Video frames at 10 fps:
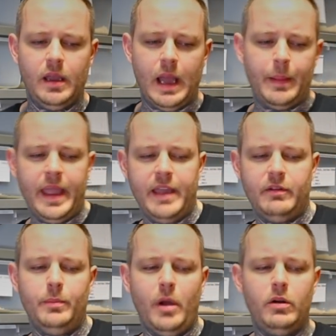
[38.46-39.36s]
I'm
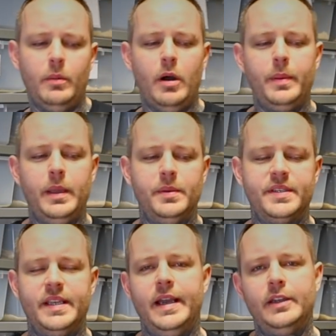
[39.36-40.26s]
hearing more and more people
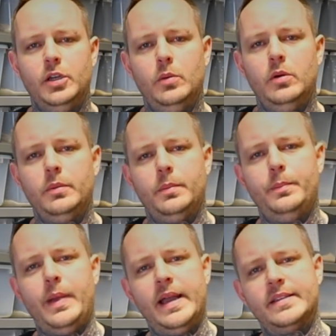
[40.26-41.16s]
say, I don't want
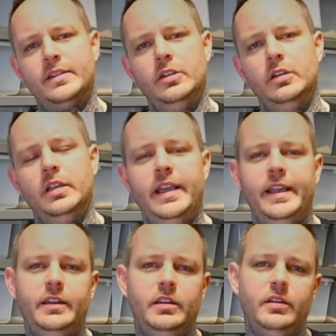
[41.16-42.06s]
pastel
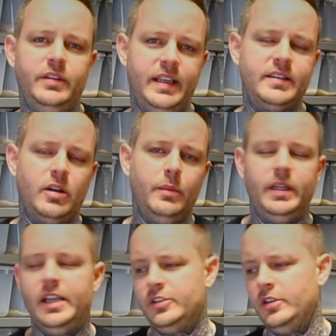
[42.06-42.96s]
in this
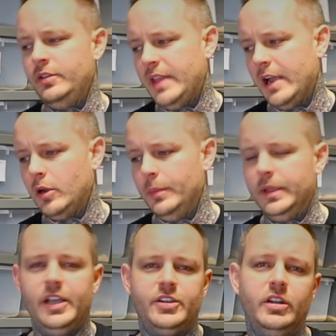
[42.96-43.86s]
combination, that
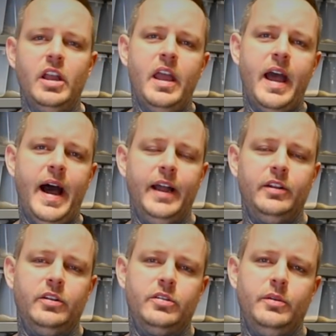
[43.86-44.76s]
combination,
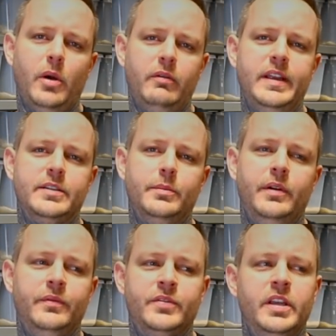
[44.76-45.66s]
and more recent
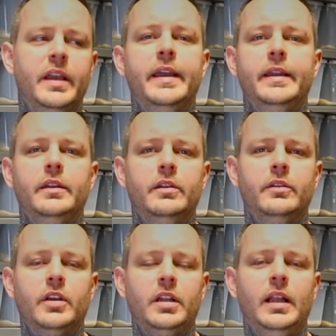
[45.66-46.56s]
months in
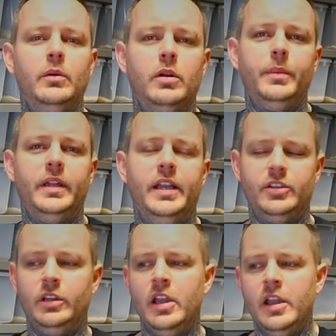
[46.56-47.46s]
the clown
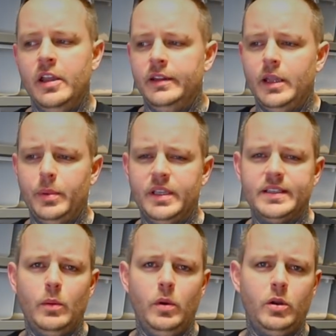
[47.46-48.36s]
combination. Now, because
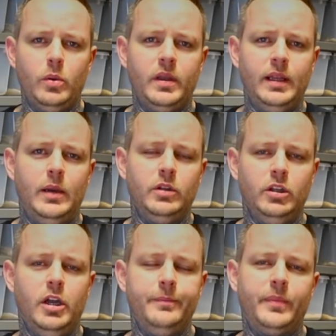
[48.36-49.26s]
I work with clown a
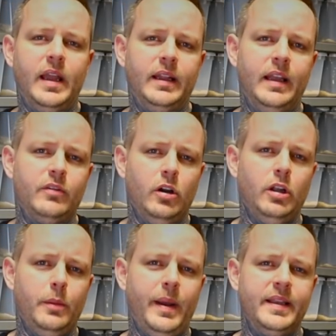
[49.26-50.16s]
lot and I've got a
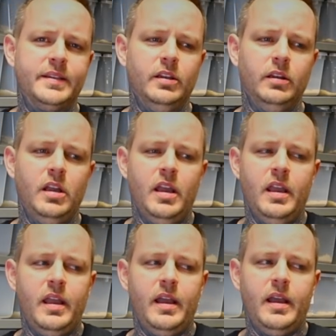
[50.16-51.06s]
lot of pastel,
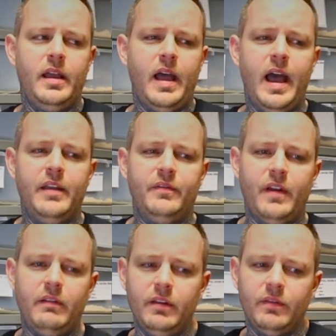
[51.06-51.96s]
I
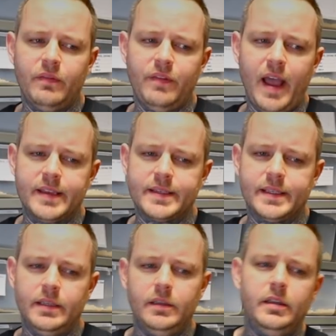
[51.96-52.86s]
very fast